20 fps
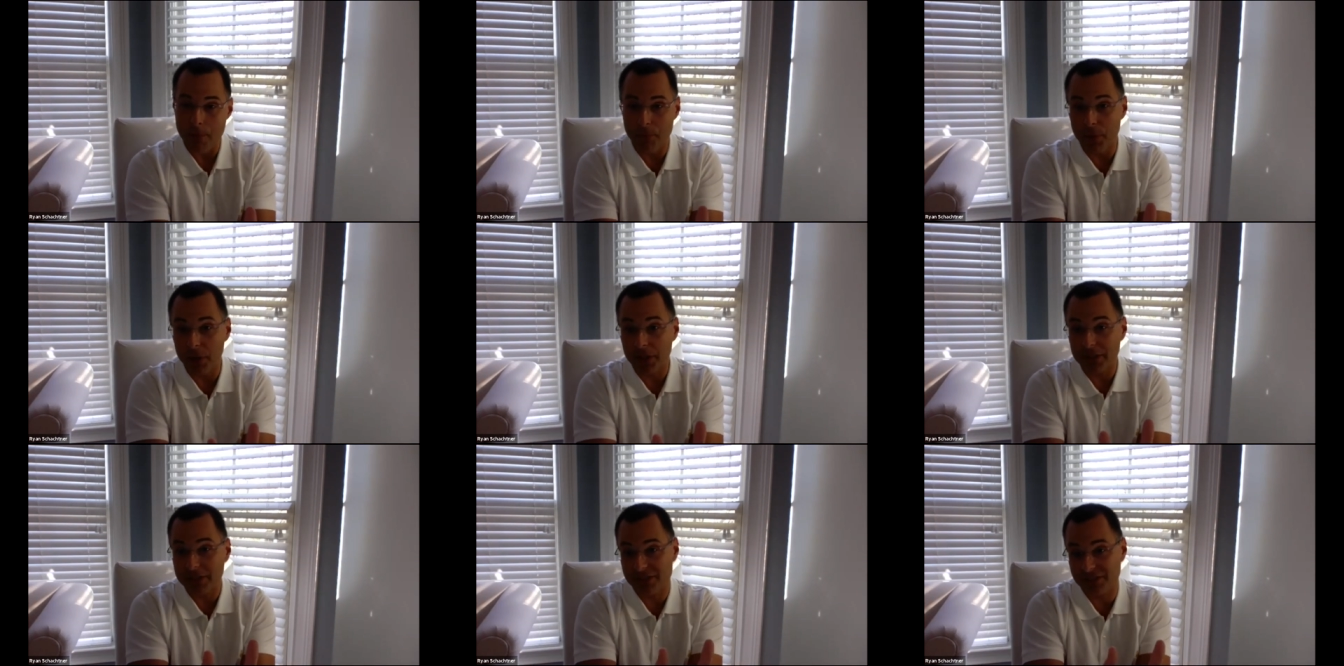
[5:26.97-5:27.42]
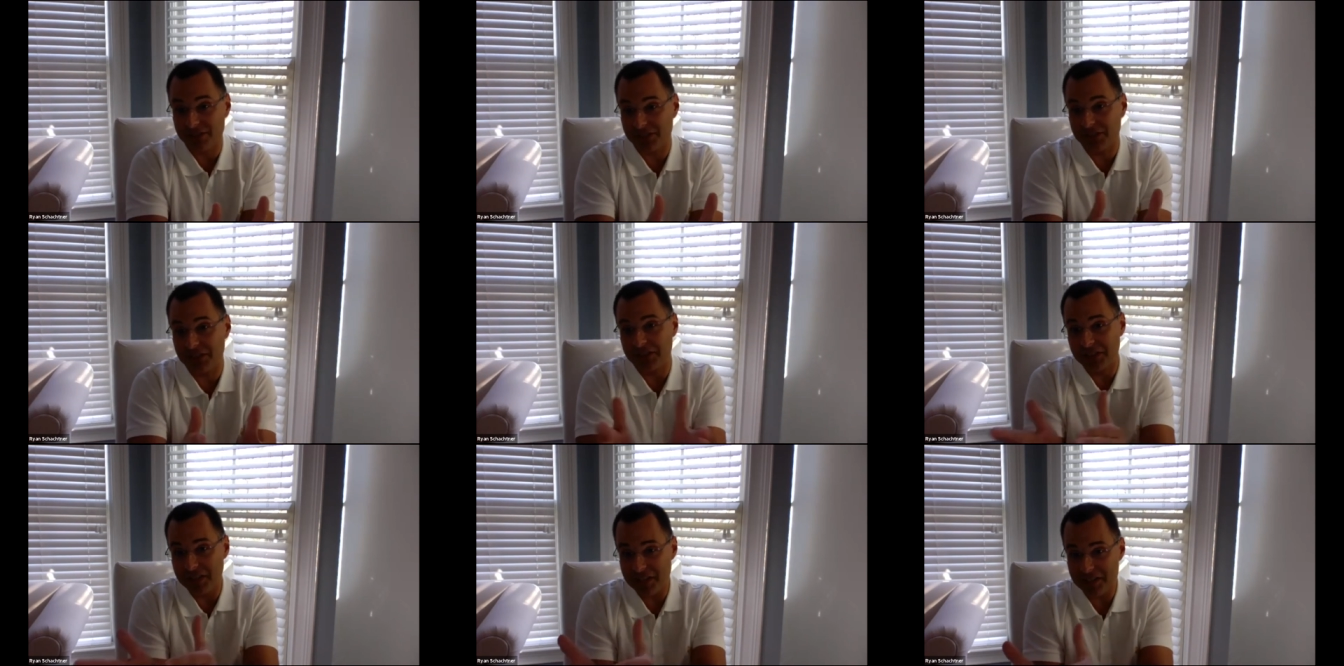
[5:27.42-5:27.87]
But
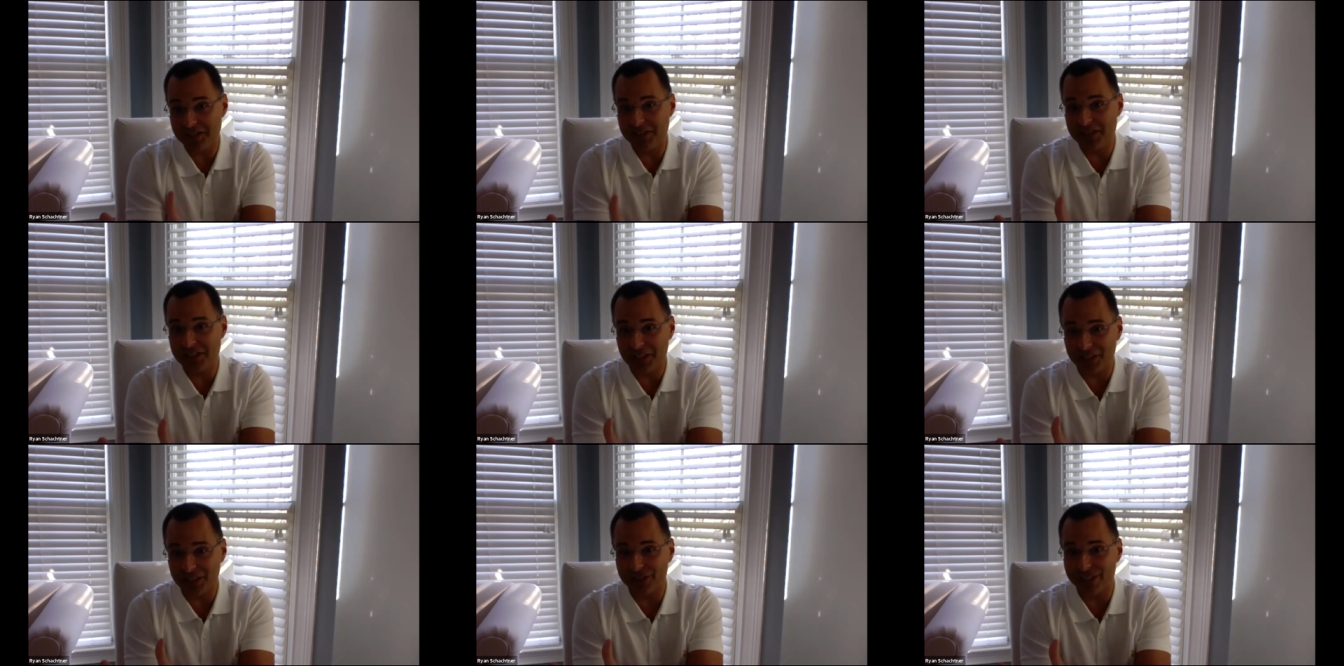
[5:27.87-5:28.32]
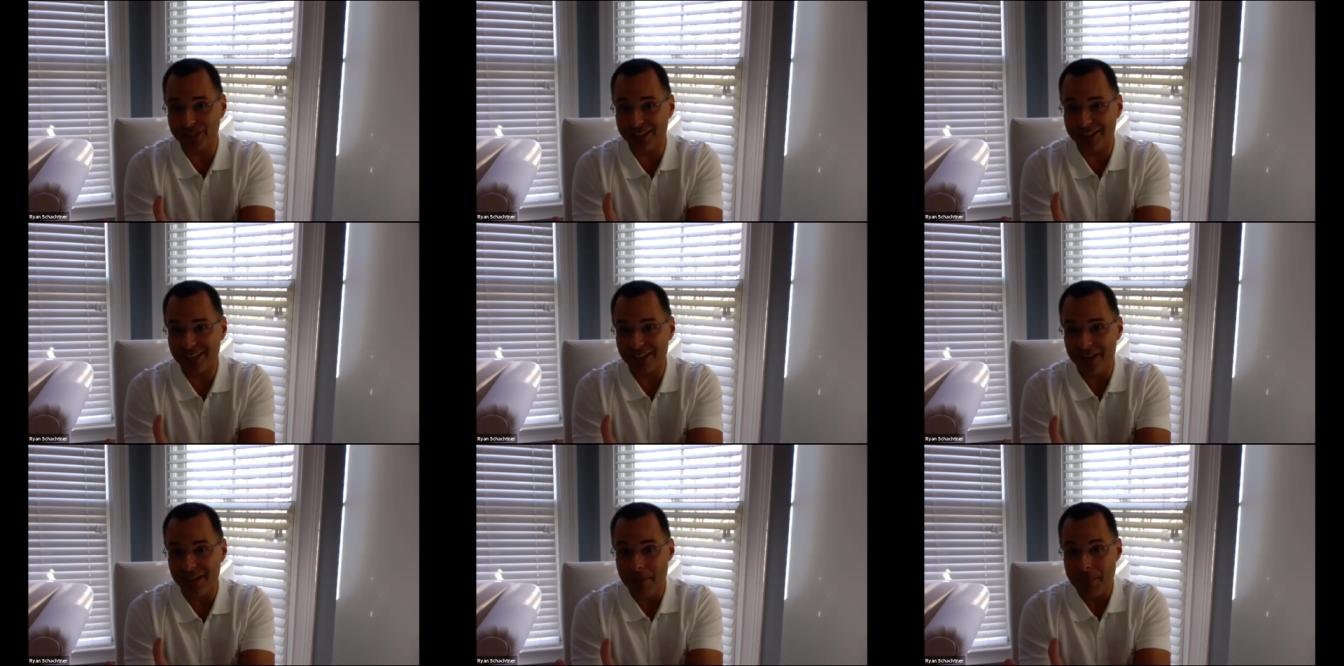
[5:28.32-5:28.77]

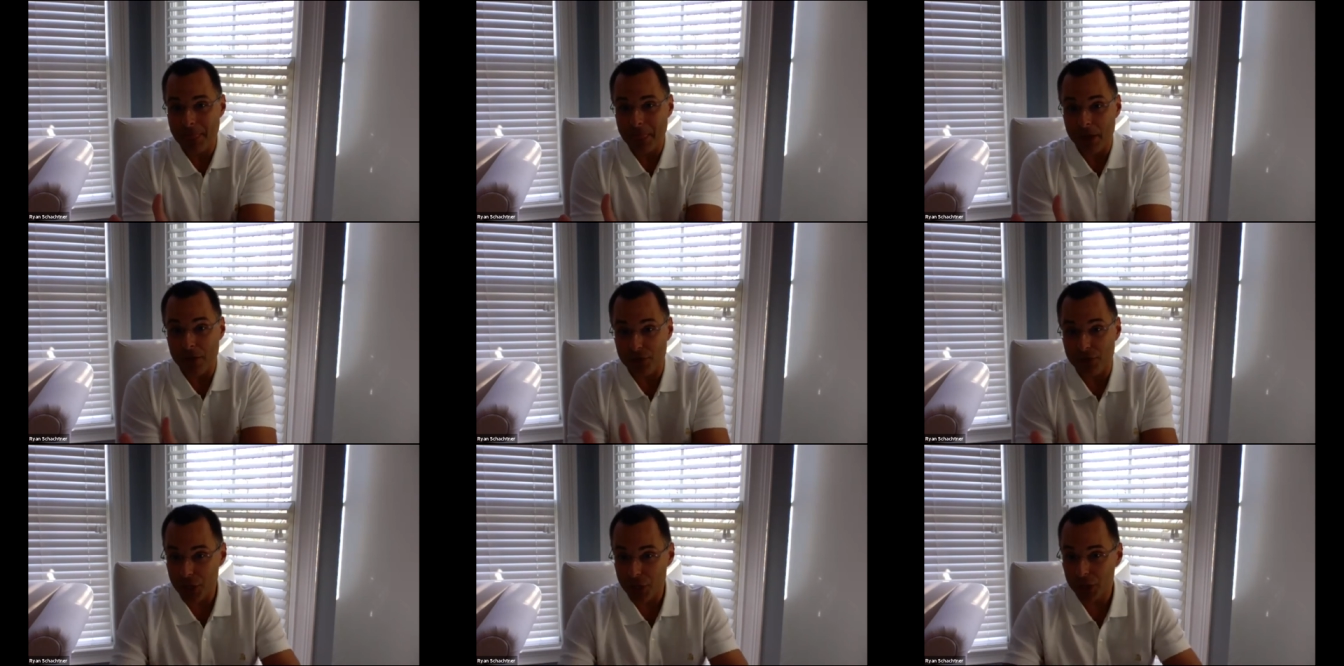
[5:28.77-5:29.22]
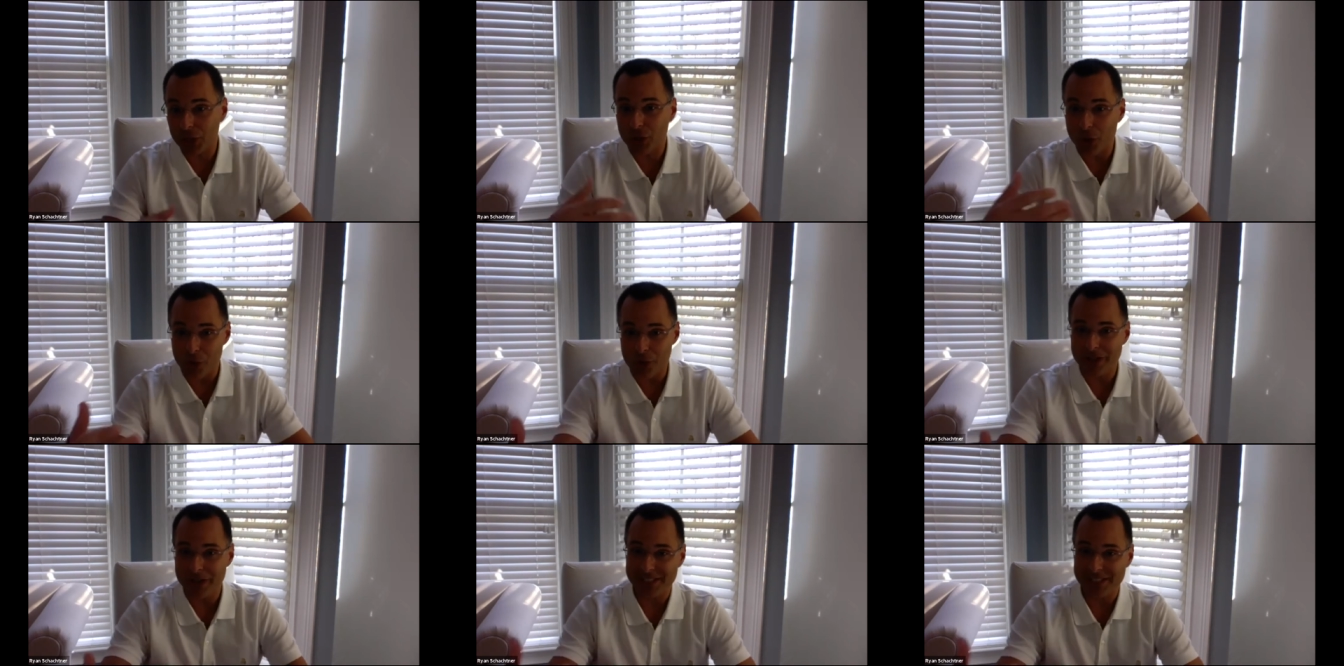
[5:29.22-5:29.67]
statistically, they're
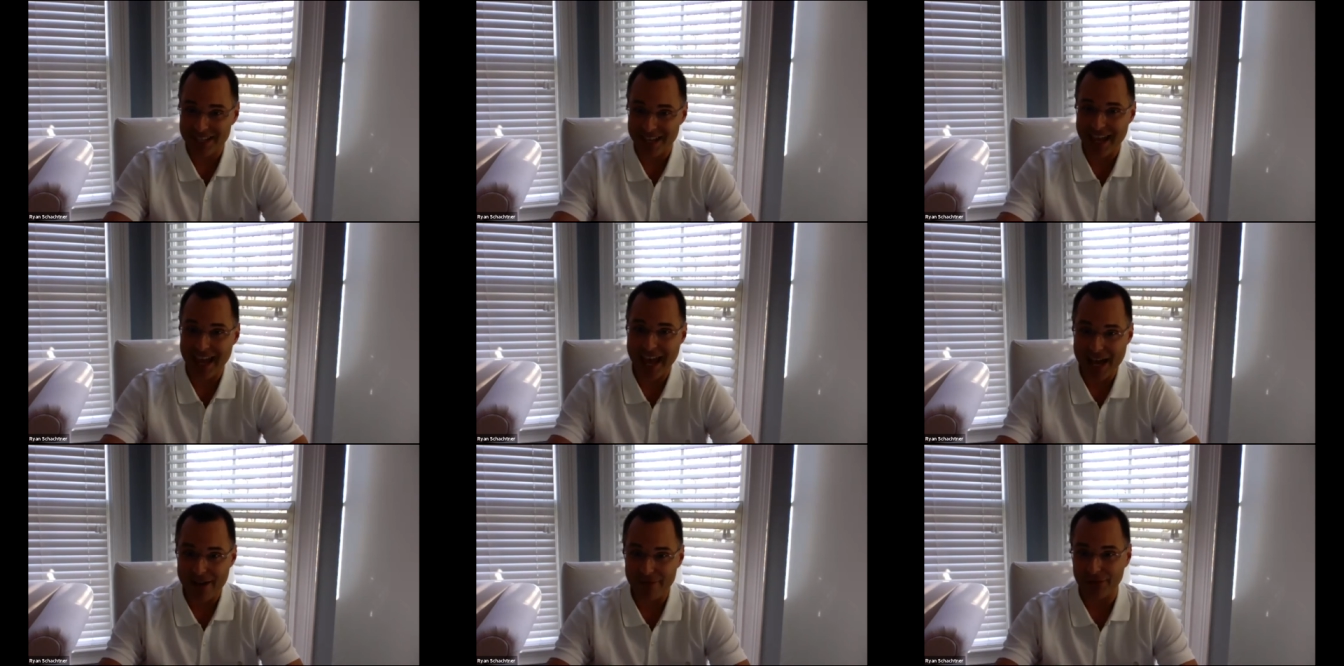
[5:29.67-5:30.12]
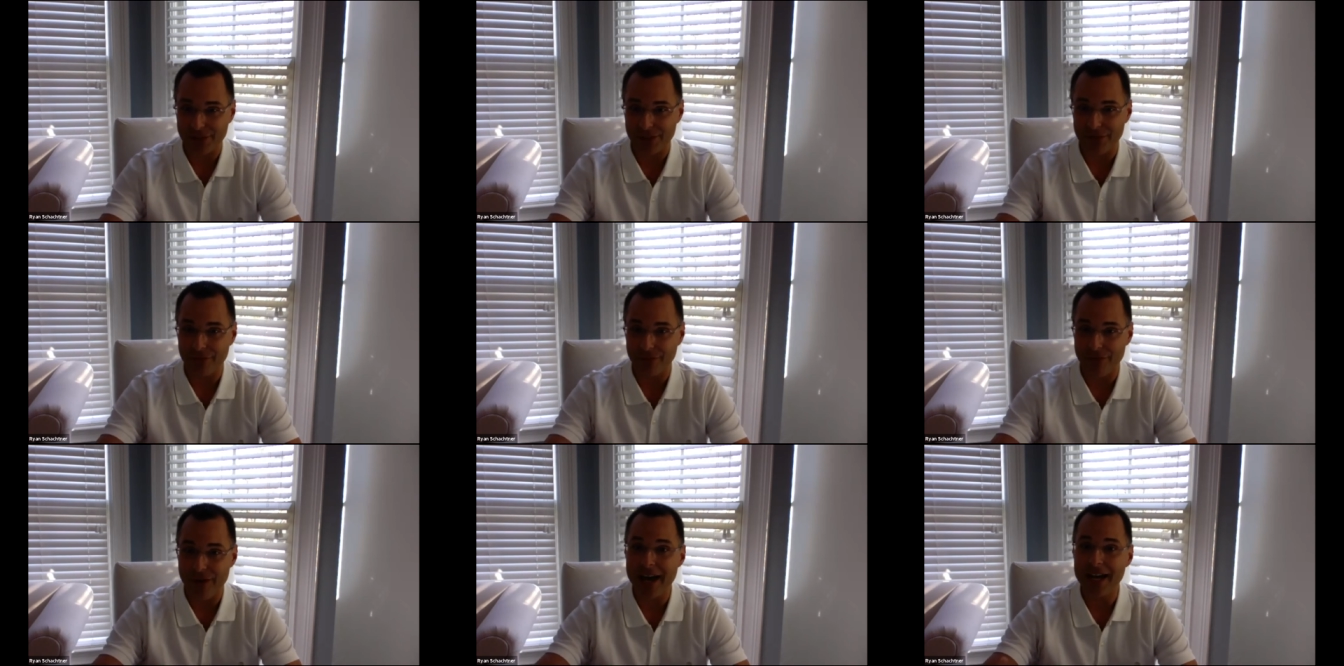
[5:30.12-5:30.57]
going to have to
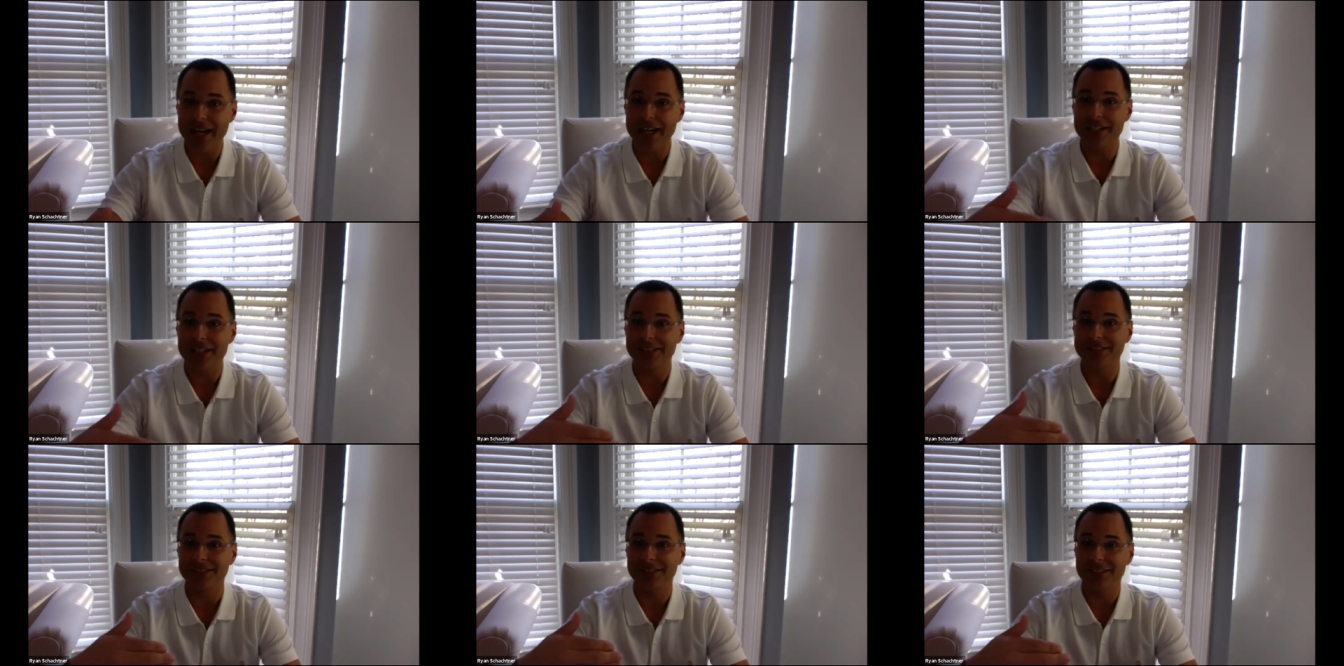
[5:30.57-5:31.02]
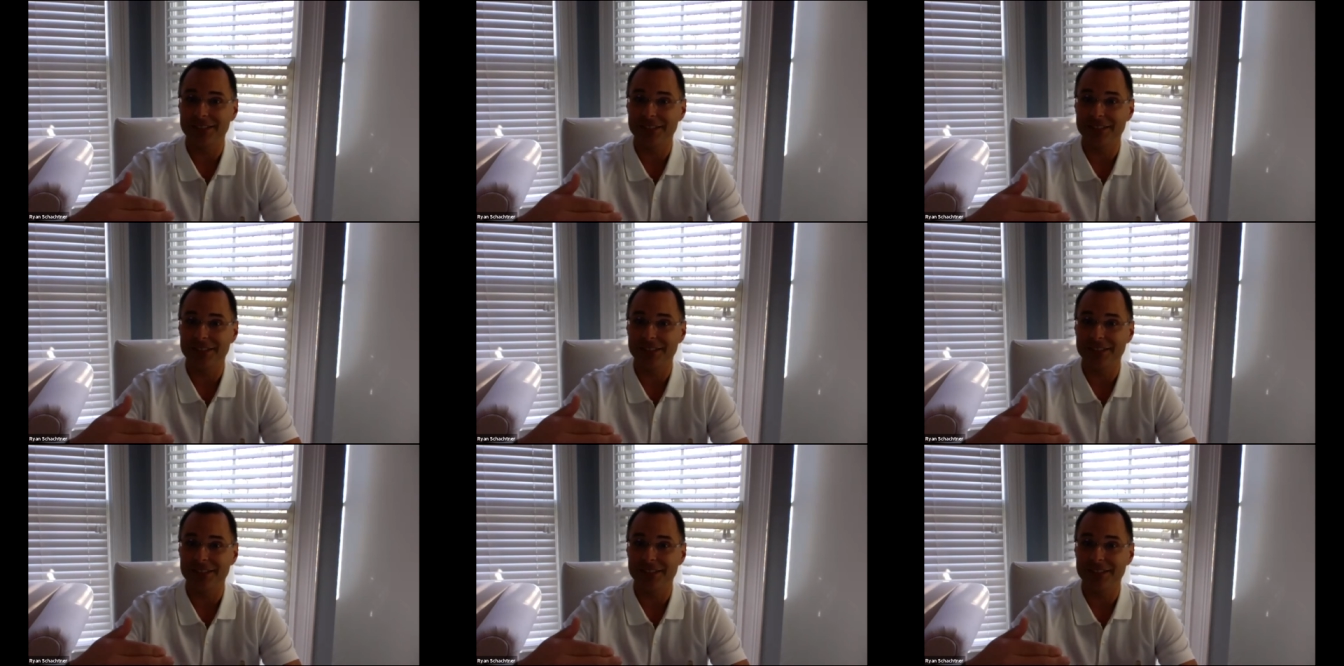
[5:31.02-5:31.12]
find